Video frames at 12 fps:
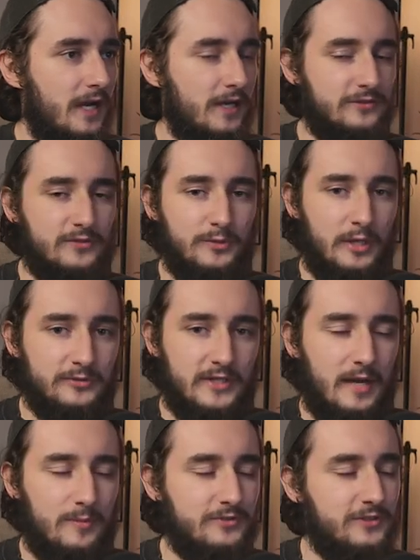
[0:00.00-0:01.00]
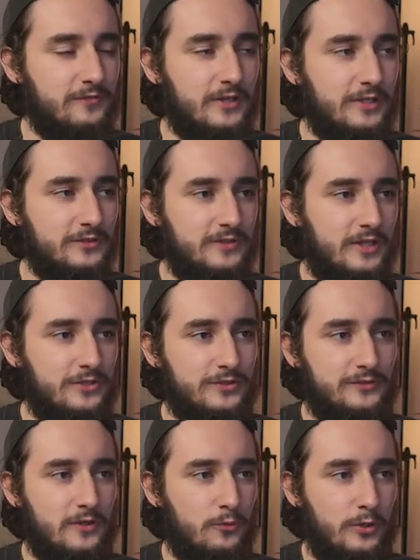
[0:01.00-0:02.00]
Sometimes it happens at various stages.
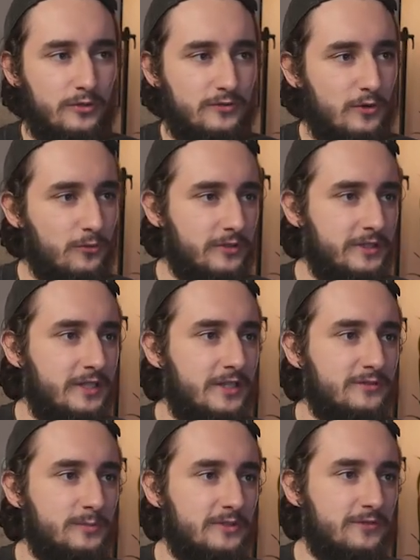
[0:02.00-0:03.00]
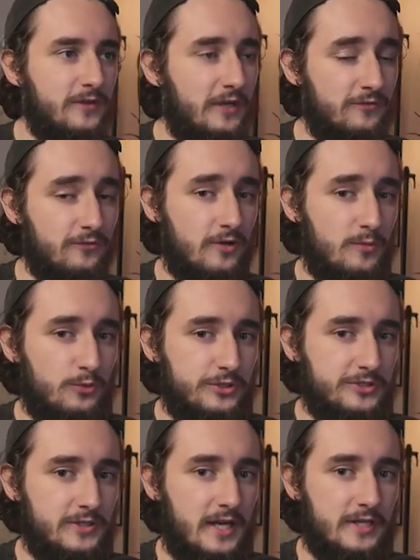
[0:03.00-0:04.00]
So we don't really need to specify from which
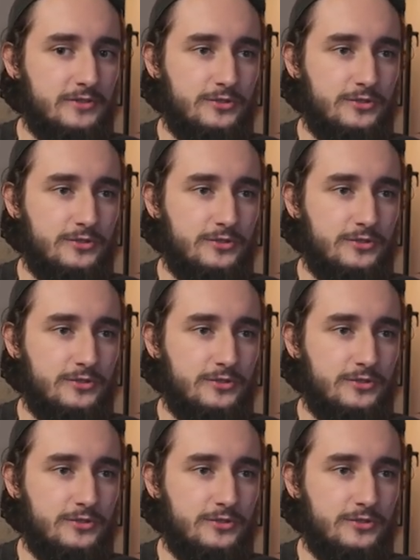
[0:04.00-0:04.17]
status,